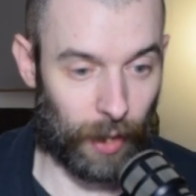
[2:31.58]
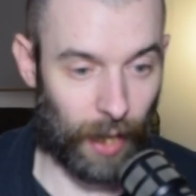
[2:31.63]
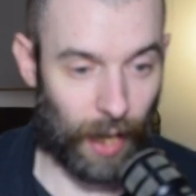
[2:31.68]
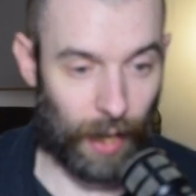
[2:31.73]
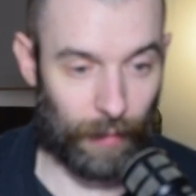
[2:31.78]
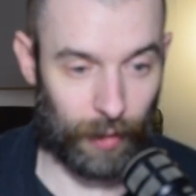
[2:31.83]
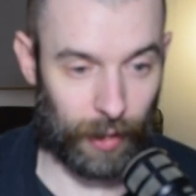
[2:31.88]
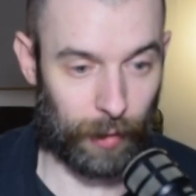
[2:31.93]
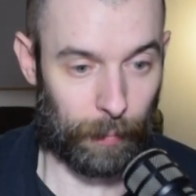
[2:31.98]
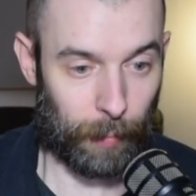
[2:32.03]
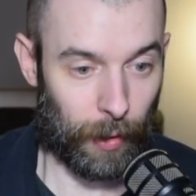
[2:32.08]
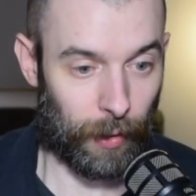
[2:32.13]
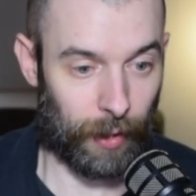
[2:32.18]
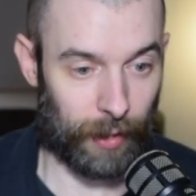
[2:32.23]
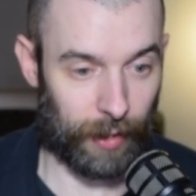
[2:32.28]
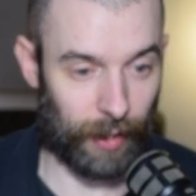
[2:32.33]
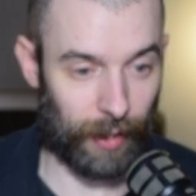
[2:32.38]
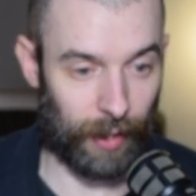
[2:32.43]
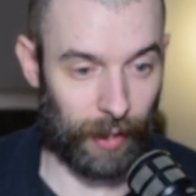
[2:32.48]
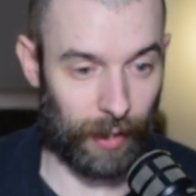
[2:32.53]
have
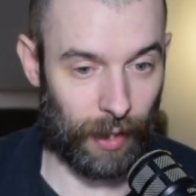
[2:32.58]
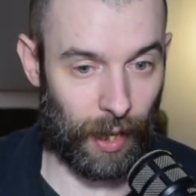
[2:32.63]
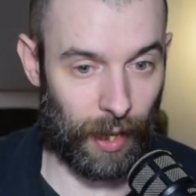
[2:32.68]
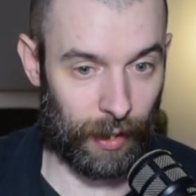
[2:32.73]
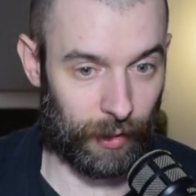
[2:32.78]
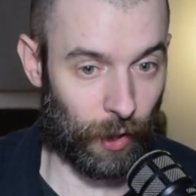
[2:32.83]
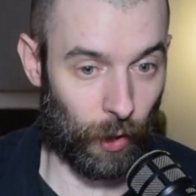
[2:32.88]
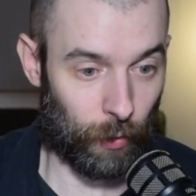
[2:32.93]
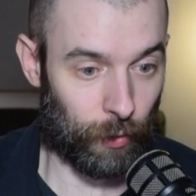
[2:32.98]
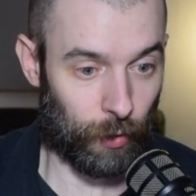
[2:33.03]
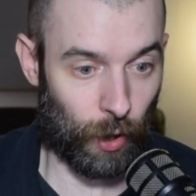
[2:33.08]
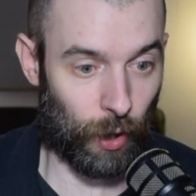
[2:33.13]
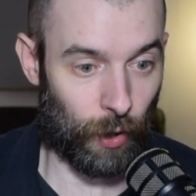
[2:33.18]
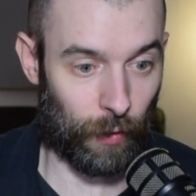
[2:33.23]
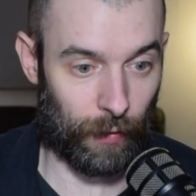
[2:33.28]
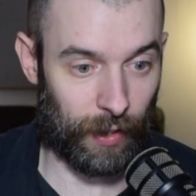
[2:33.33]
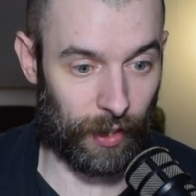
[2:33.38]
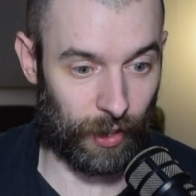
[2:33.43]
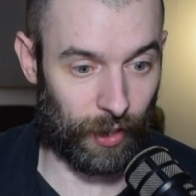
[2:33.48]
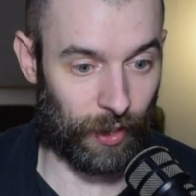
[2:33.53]
experience in it. I don't know
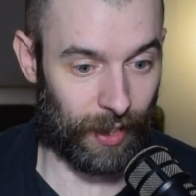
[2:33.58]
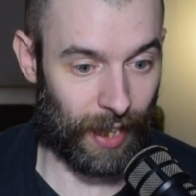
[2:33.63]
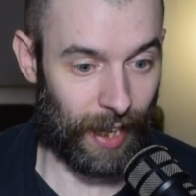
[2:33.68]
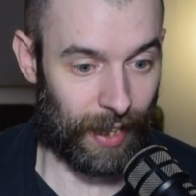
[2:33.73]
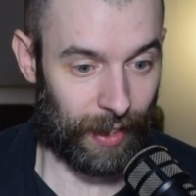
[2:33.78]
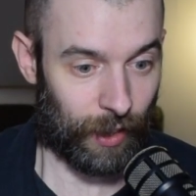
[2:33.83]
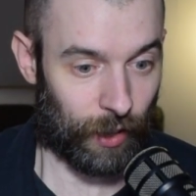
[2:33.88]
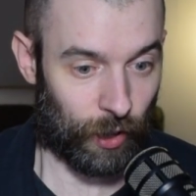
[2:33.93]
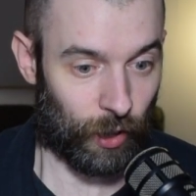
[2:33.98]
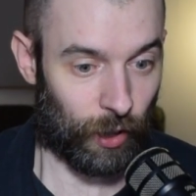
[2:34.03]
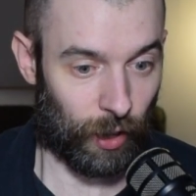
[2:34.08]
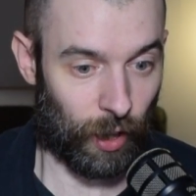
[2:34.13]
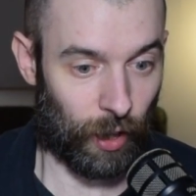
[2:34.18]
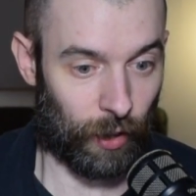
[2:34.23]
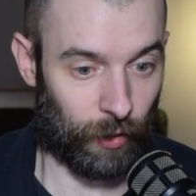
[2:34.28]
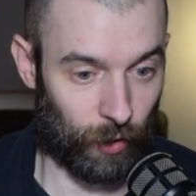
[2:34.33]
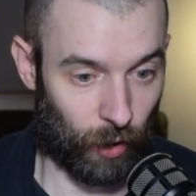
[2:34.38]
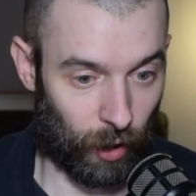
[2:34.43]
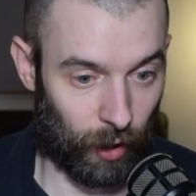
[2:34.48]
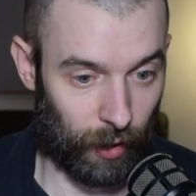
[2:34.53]
if this is any good or
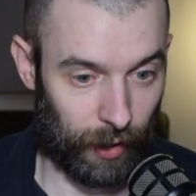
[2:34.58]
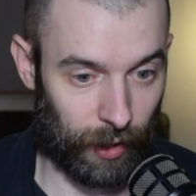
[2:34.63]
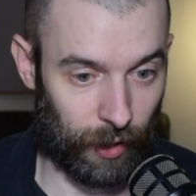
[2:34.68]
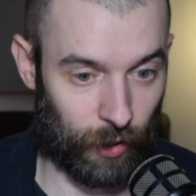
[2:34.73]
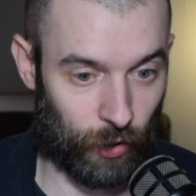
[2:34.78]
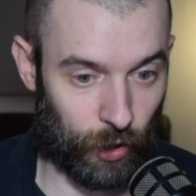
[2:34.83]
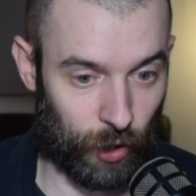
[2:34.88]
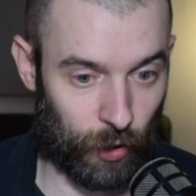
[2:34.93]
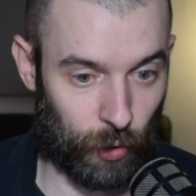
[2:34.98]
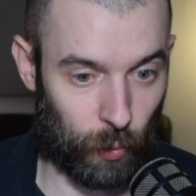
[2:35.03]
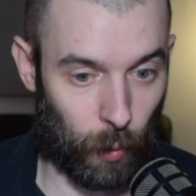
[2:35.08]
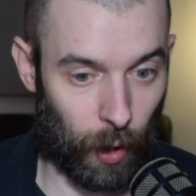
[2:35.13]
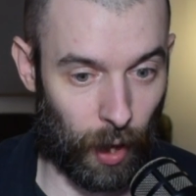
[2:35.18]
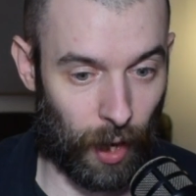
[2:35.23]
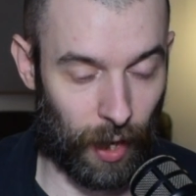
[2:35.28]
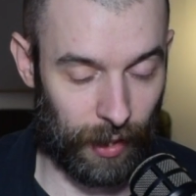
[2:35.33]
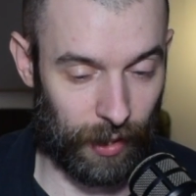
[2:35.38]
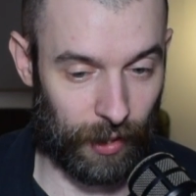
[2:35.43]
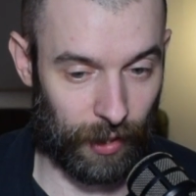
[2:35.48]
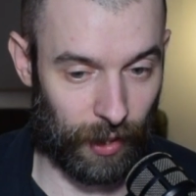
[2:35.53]
not. It's just what
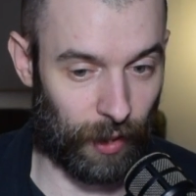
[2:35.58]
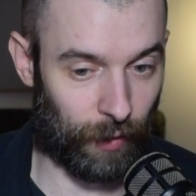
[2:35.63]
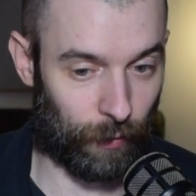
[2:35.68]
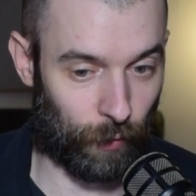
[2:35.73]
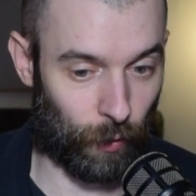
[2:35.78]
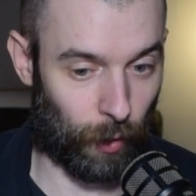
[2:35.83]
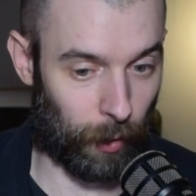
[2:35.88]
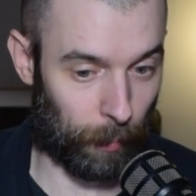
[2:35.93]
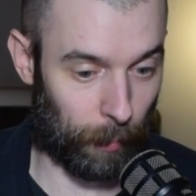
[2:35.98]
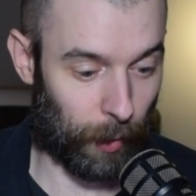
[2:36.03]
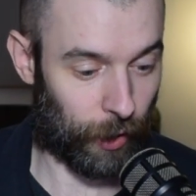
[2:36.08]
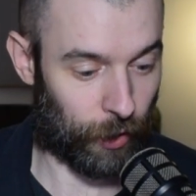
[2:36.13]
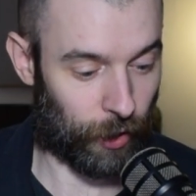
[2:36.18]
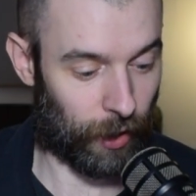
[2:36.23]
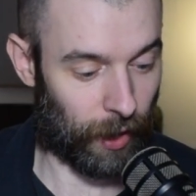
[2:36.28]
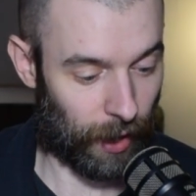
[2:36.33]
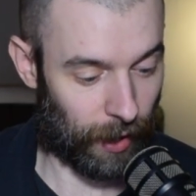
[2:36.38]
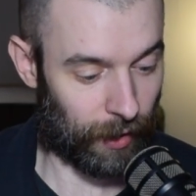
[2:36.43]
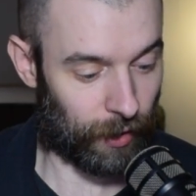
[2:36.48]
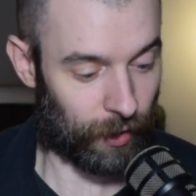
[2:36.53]
I see for the
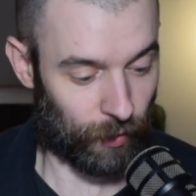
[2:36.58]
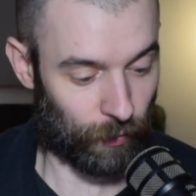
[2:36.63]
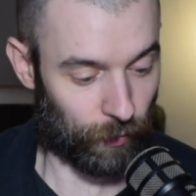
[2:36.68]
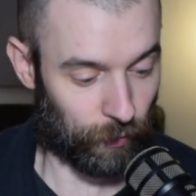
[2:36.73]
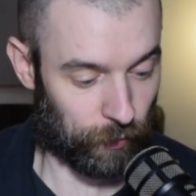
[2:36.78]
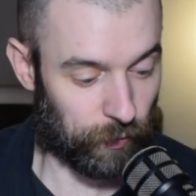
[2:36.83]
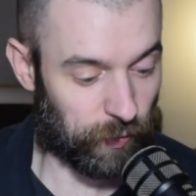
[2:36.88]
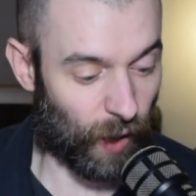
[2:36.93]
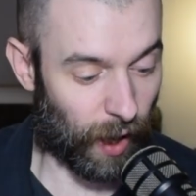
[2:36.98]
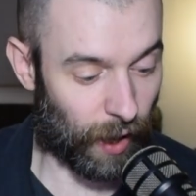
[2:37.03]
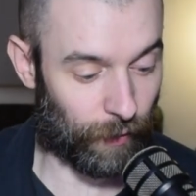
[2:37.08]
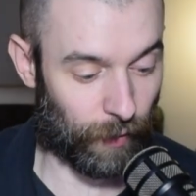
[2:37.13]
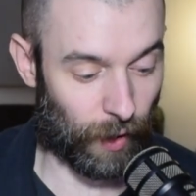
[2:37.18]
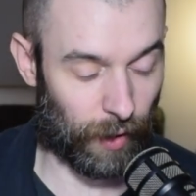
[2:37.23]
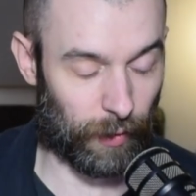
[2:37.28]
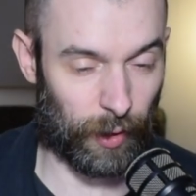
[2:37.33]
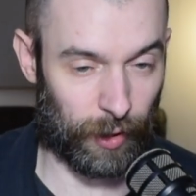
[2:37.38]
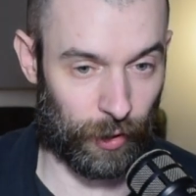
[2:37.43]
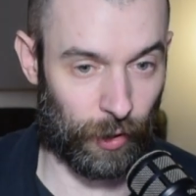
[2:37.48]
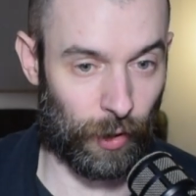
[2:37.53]
budget. And it's
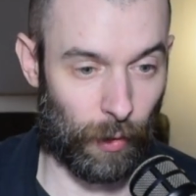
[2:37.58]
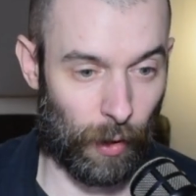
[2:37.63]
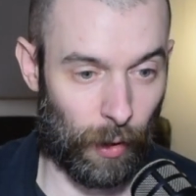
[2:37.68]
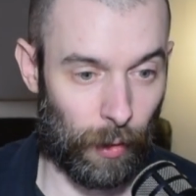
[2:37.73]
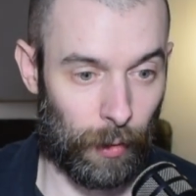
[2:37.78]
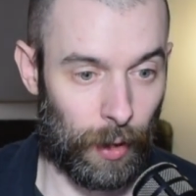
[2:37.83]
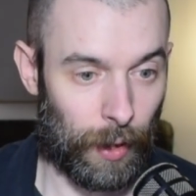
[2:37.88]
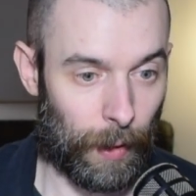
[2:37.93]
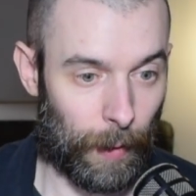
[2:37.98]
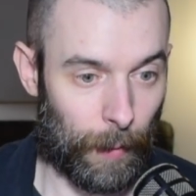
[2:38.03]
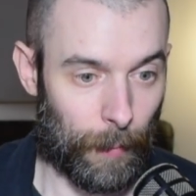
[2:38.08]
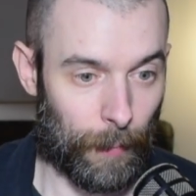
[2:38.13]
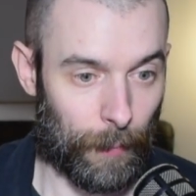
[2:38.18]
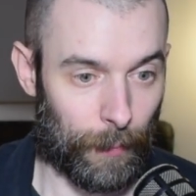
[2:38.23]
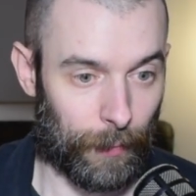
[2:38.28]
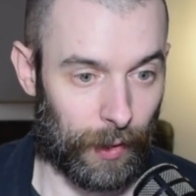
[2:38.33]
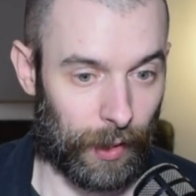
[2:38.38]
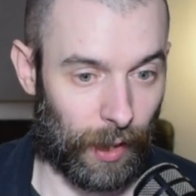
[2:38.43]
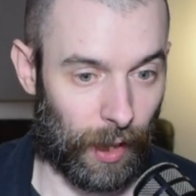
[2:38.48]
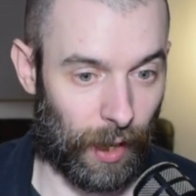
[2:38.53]
500 euro
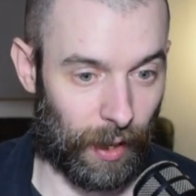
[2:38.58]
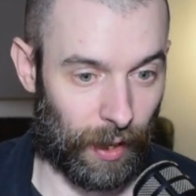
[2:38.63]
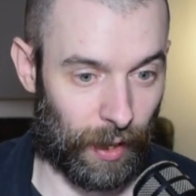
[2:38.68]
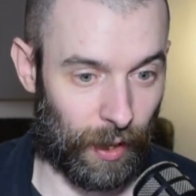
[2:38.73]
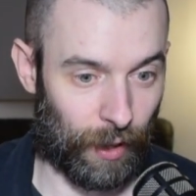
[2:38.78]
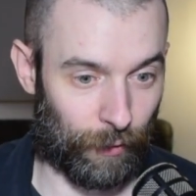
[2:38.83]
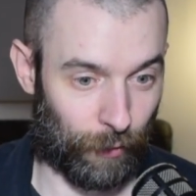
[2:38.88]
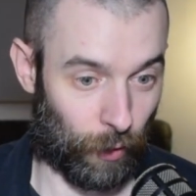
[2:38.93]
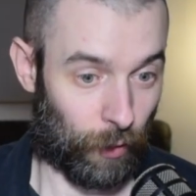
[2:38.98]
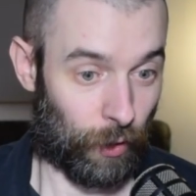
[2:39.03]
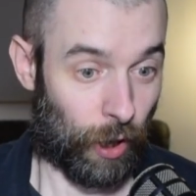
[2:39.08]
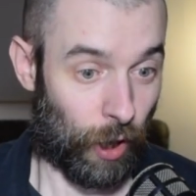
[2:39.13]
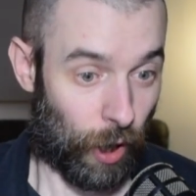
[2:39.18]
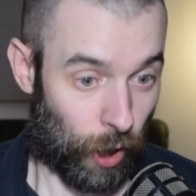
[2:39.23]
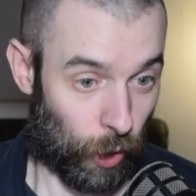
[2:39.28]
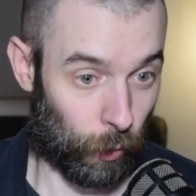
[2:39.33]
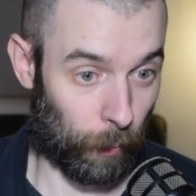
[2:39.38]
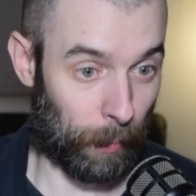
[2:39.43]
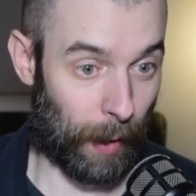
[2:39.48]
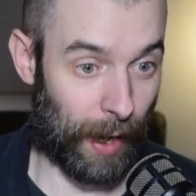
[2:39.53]
for a
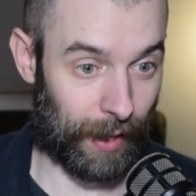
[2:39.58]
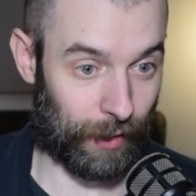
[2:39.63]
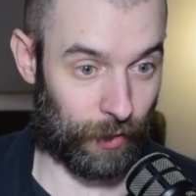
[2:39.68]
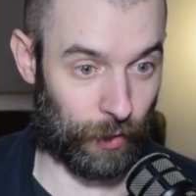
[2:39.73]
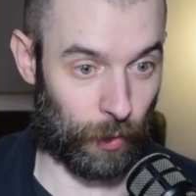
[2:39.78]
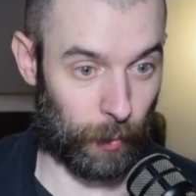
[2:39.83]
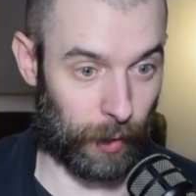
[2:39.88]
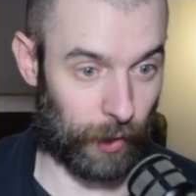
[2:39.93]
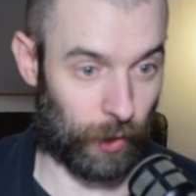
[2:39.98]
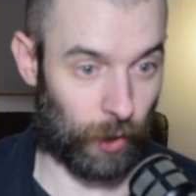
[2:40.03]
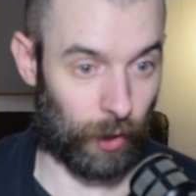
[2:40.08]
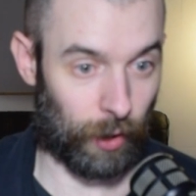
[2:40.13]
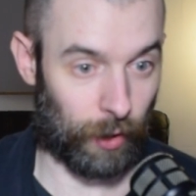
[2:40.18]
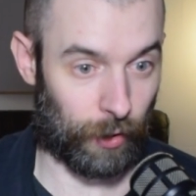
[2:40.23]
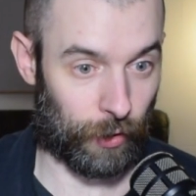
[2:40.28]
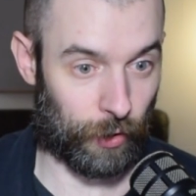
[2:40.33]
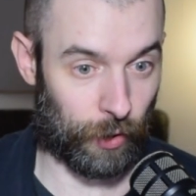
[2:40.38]
whole band to record.